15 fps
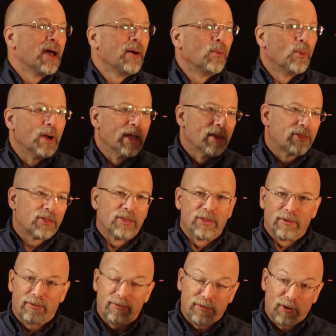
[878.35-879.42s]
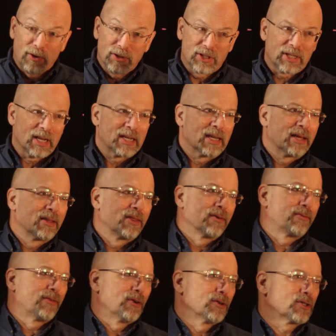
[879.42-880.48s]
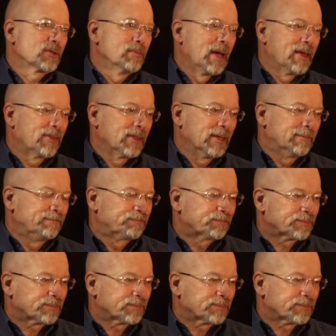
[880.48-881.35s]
with the first, the first method.